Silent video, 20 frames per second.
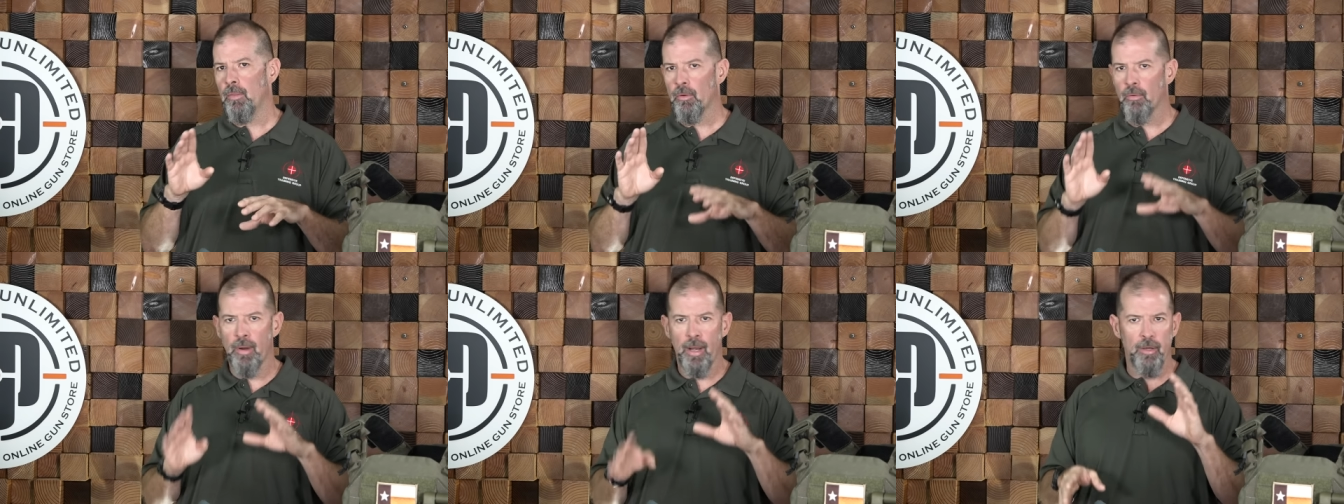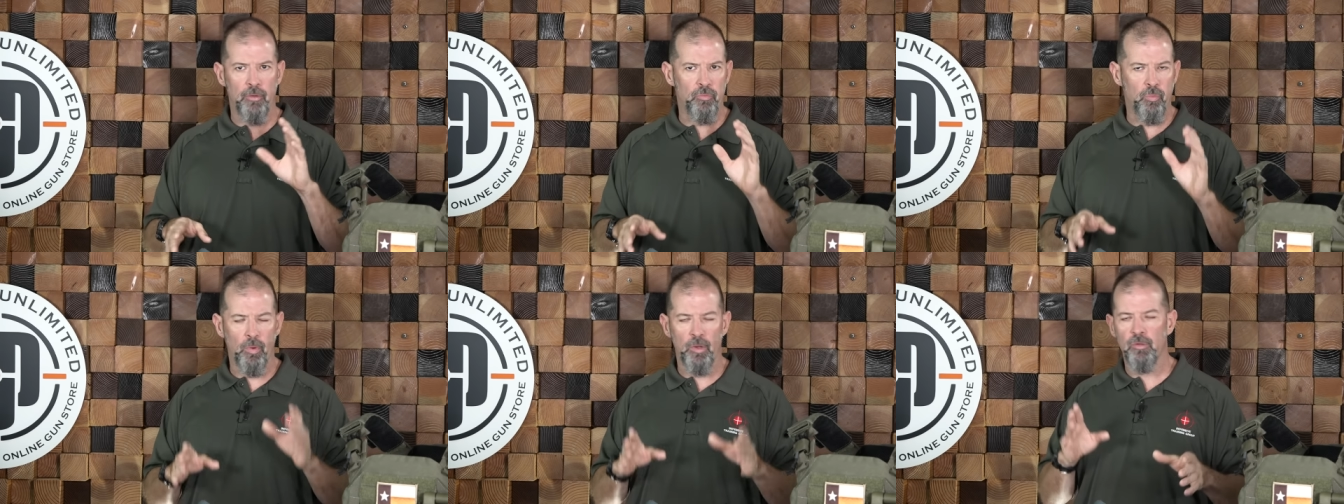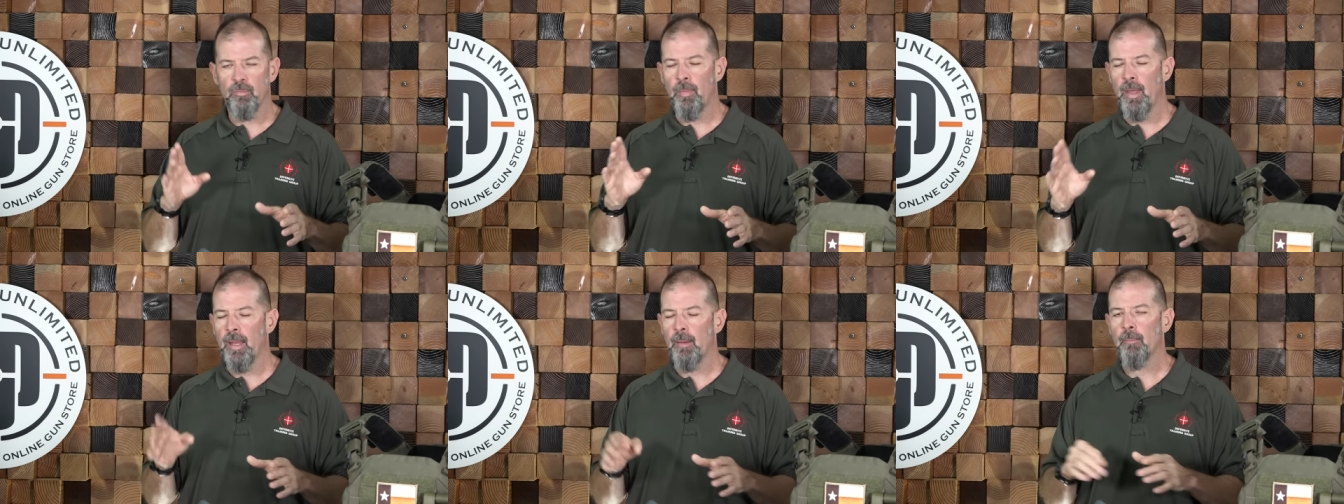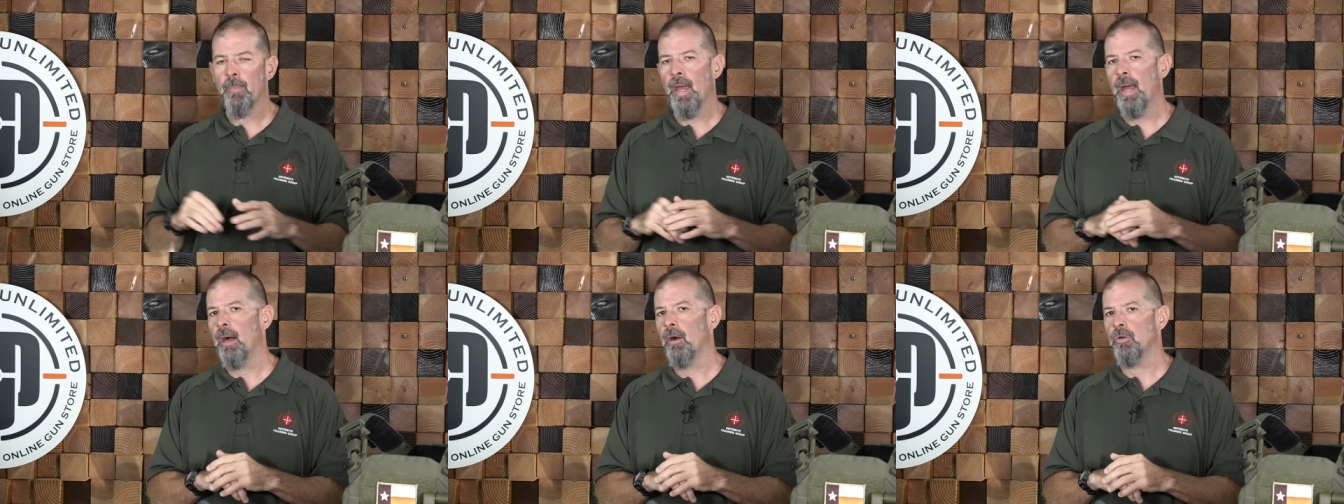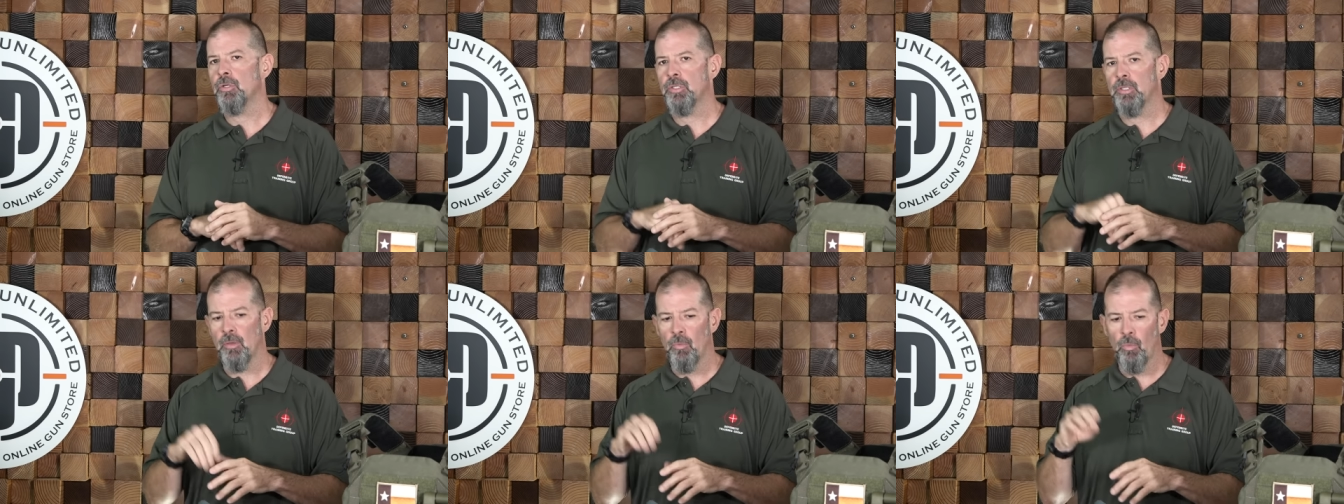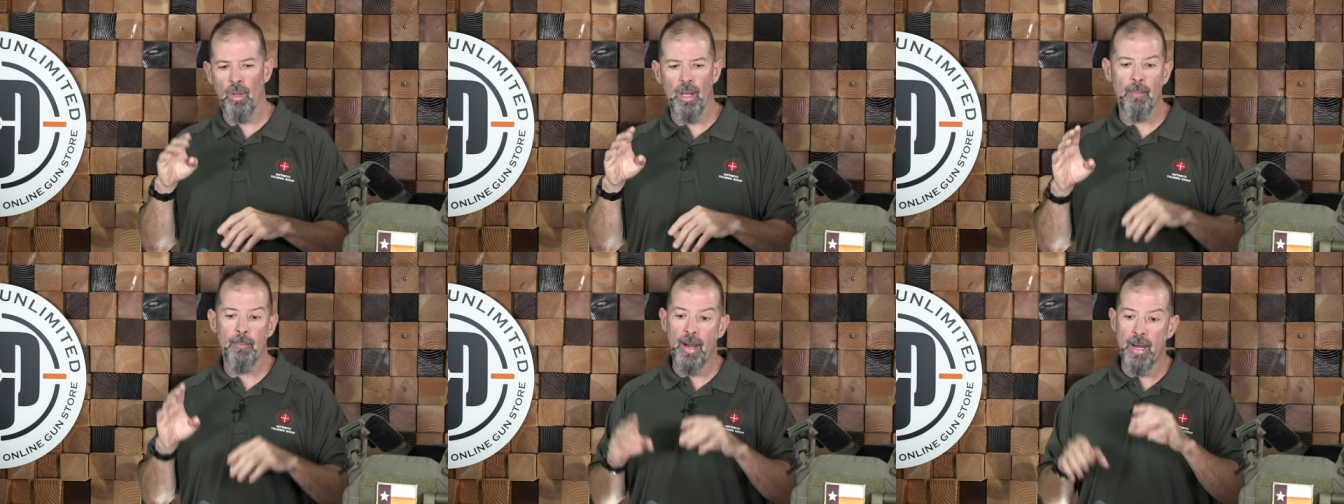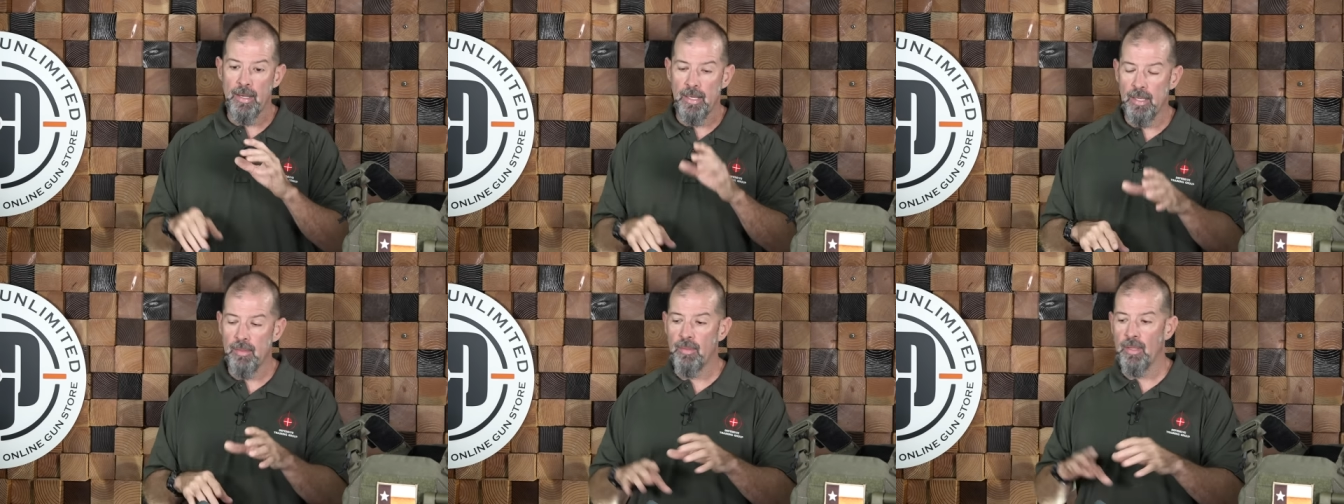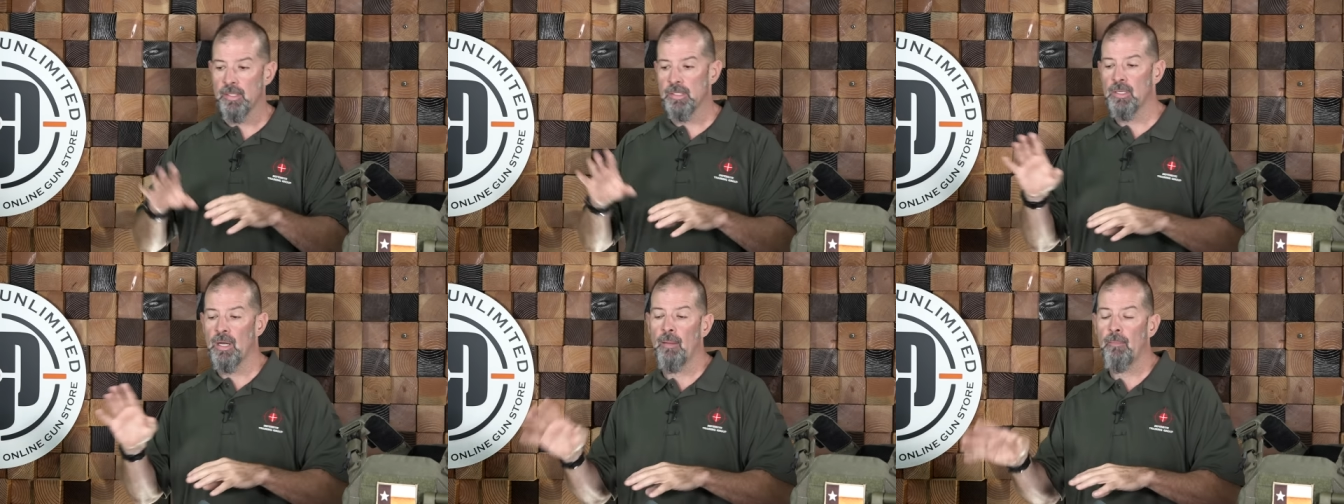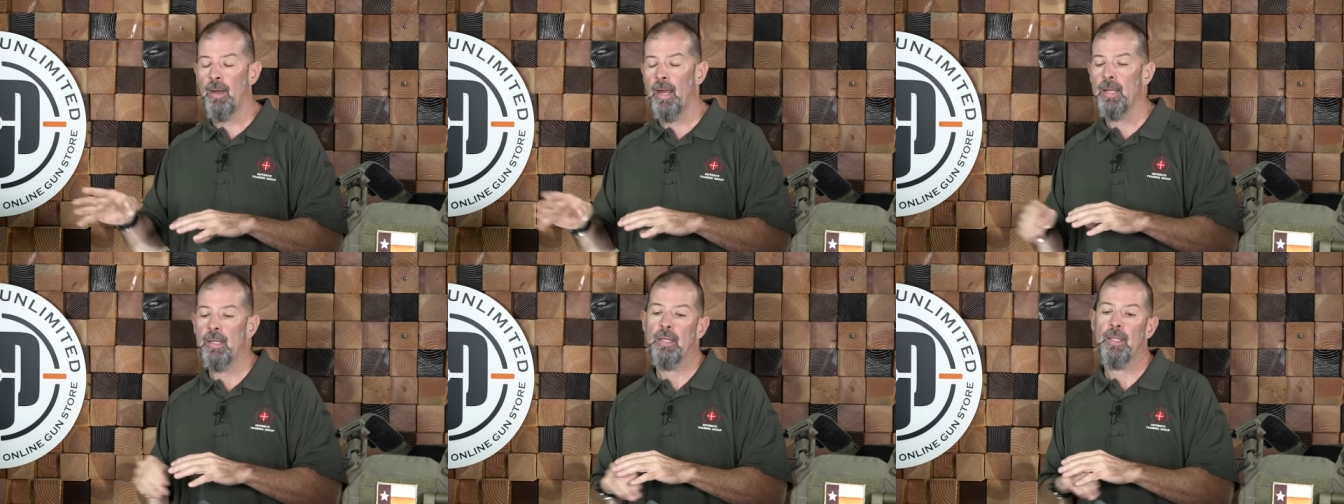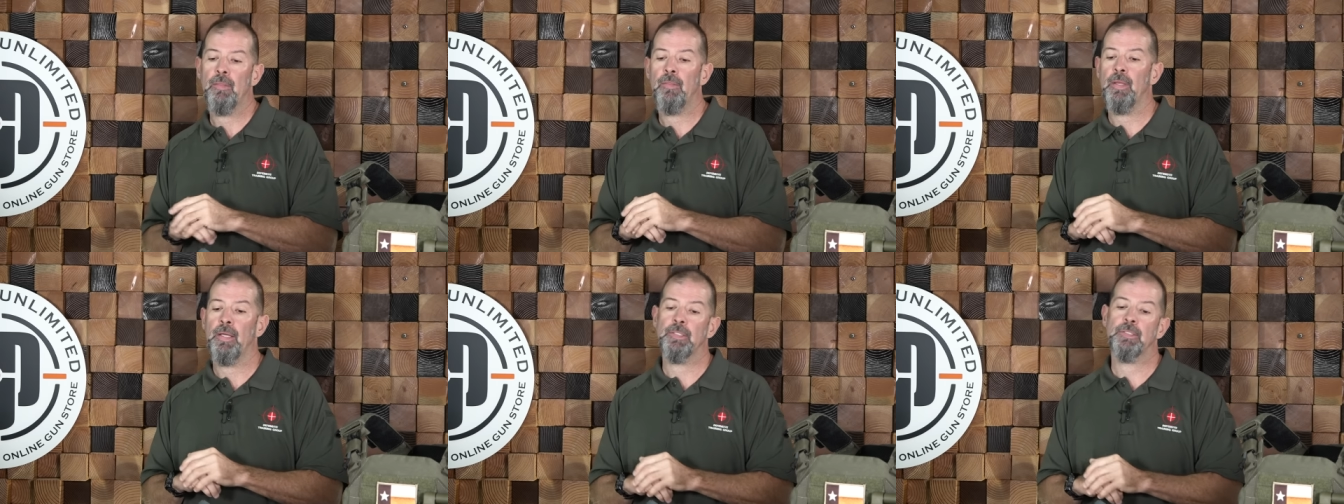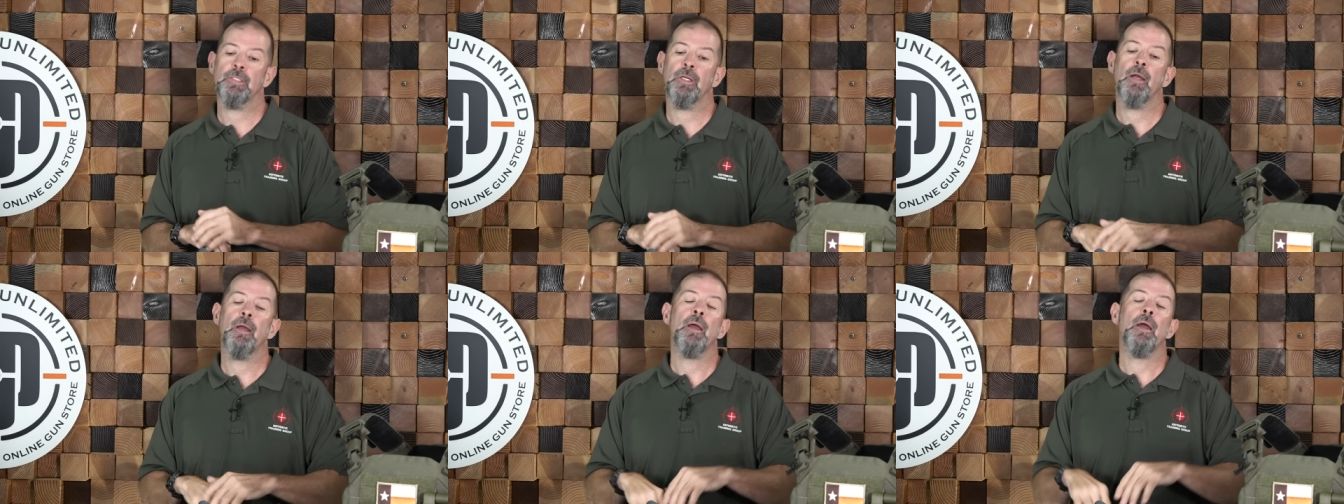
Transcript: the greatest whiz bang pouch and, well, I might need this and I might need this.